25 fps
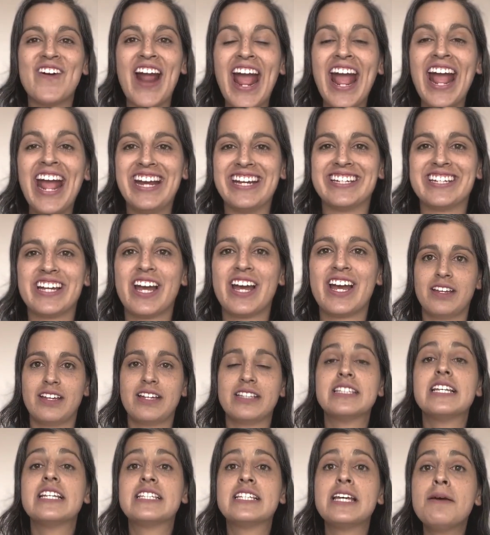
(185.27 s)
8,
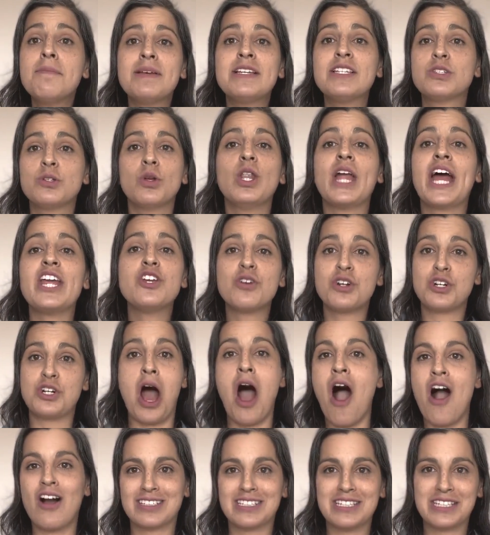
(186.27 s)
the tip is to let your
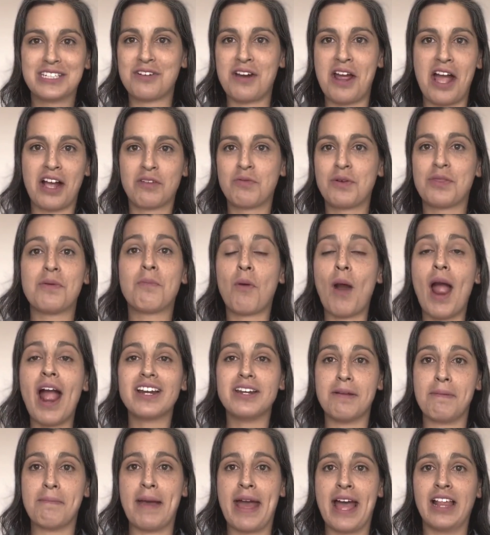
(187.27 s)
dogs interact with the
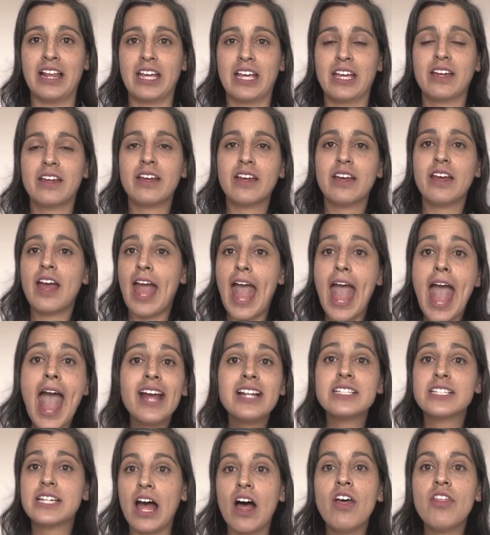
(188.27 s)
pregnant belly
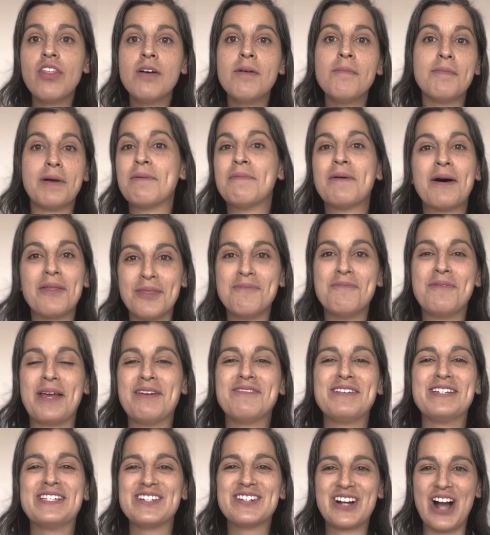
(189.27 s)
and tell them about the
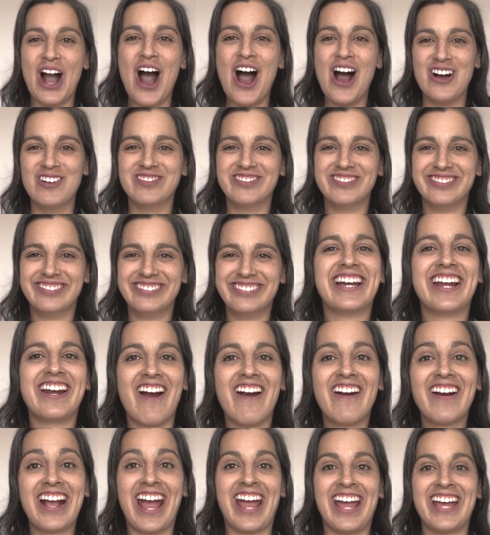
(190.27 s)
baby to come. In
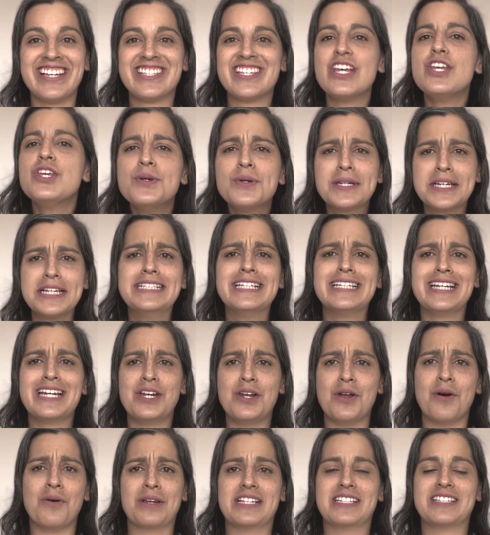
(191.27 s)
our case, Yuki didn't
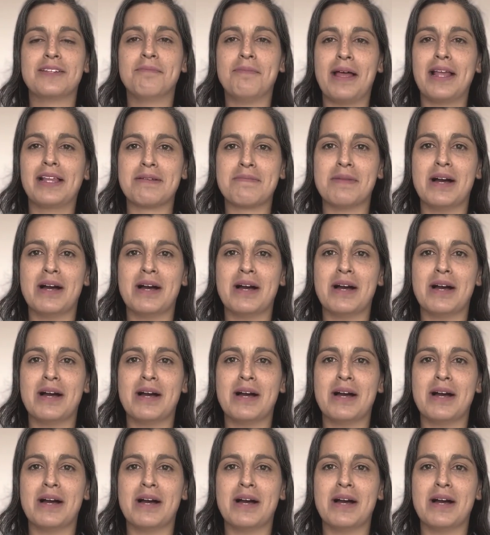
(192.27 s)
notice the belly